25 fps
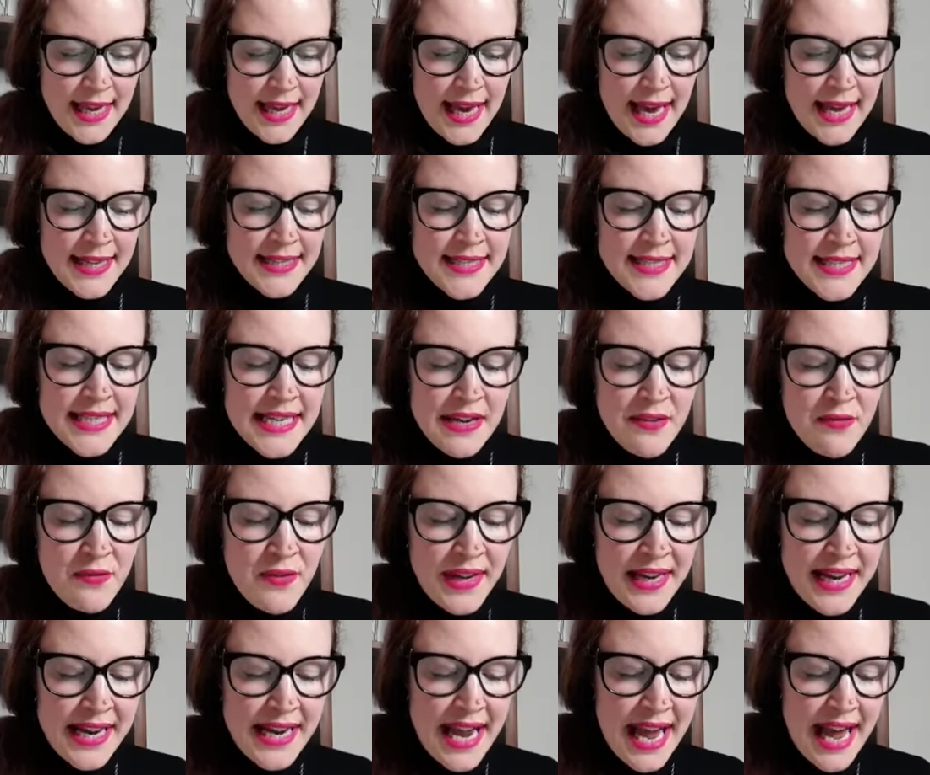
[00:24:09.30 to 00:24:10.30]
And see if
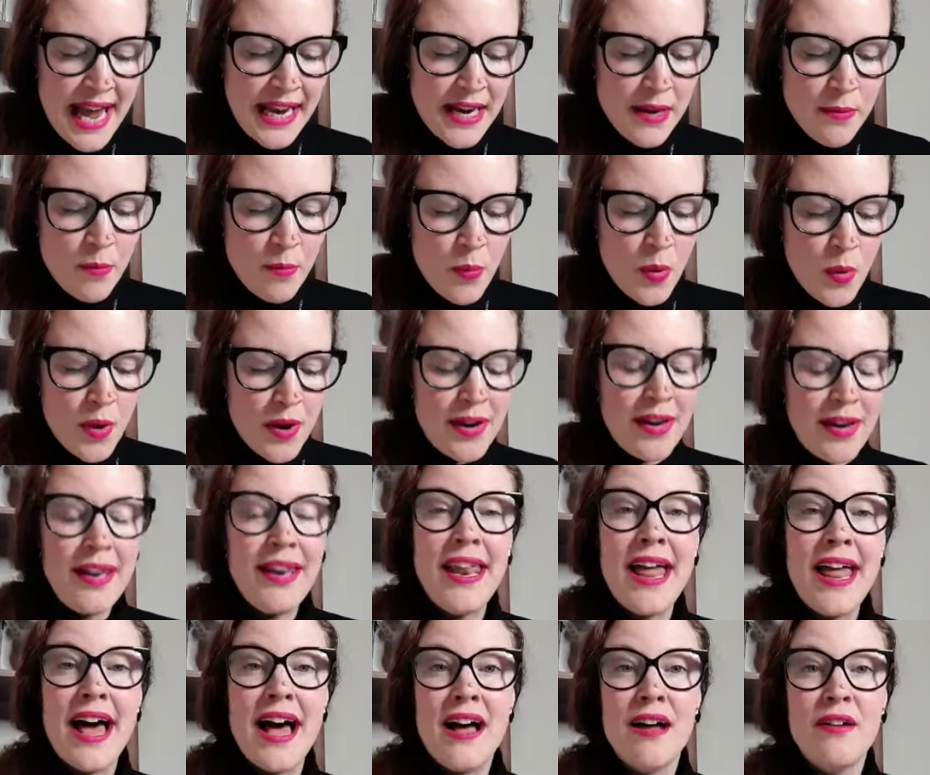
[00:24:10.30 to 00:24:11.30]
we can add more
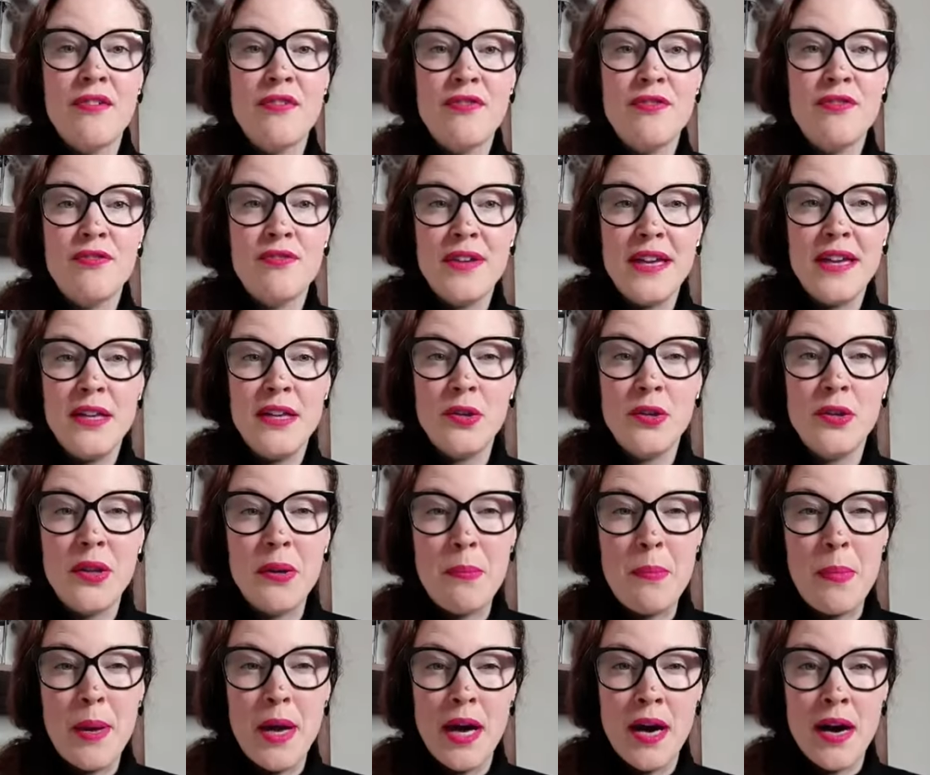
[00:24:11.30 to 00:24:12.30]
love into the
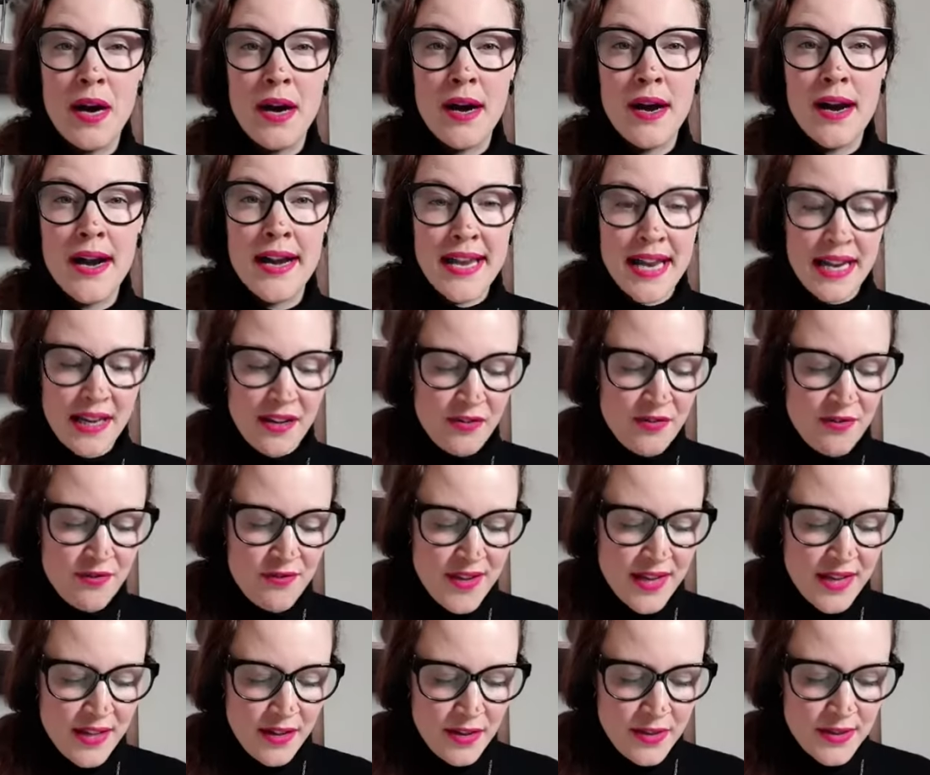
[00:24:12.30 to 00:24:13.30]
part that
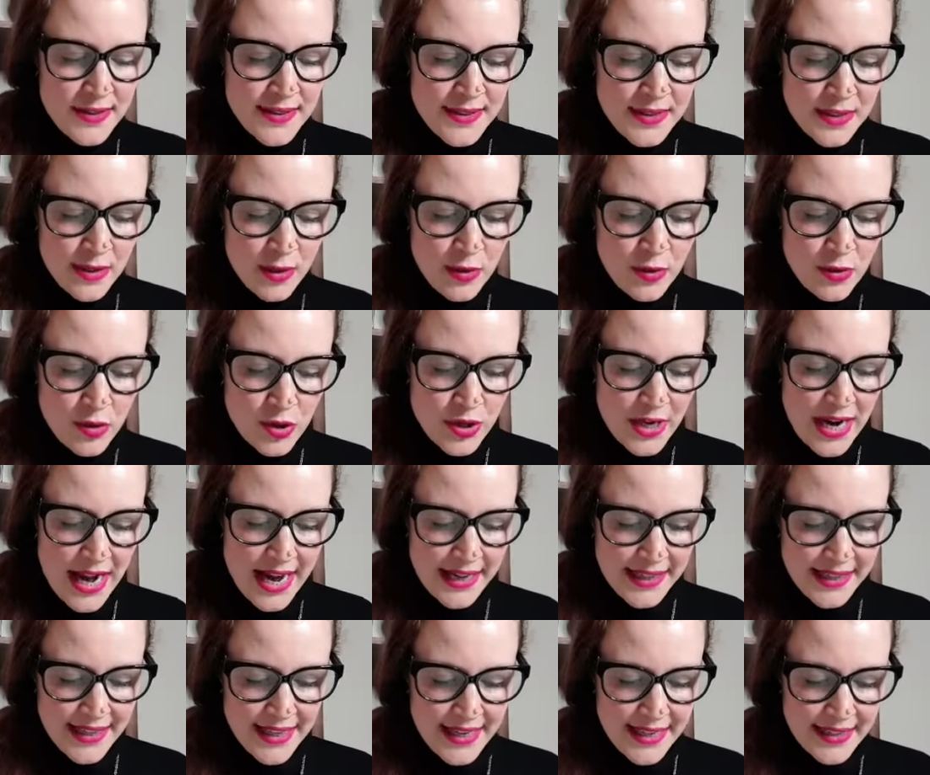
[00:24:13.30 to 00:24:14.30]
feels
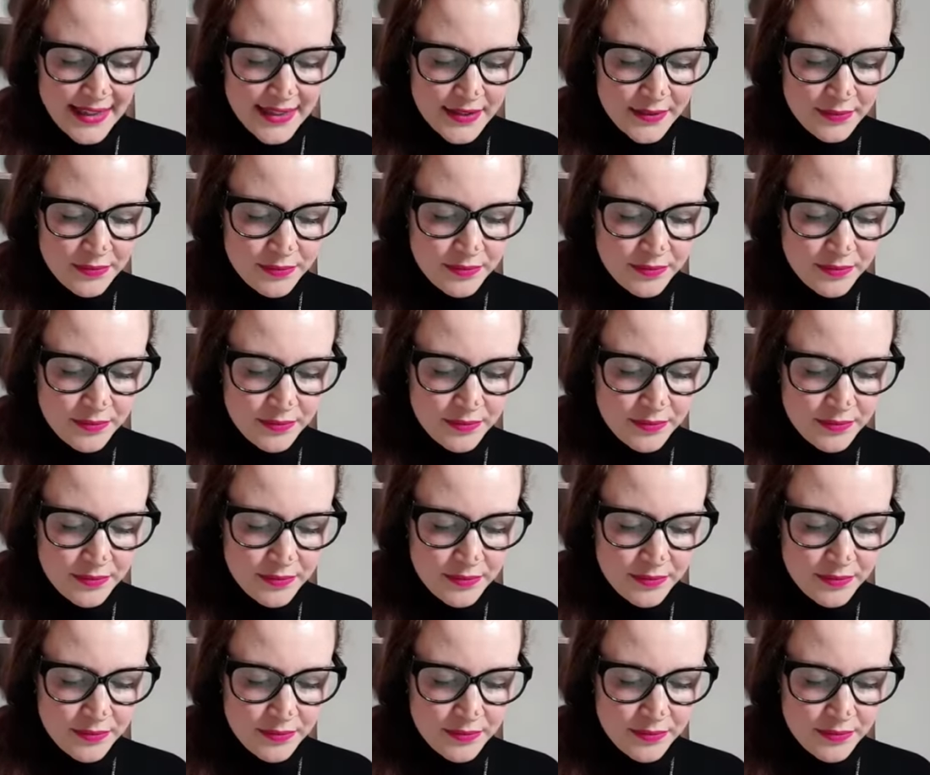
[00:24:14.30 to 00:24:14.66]
contracted.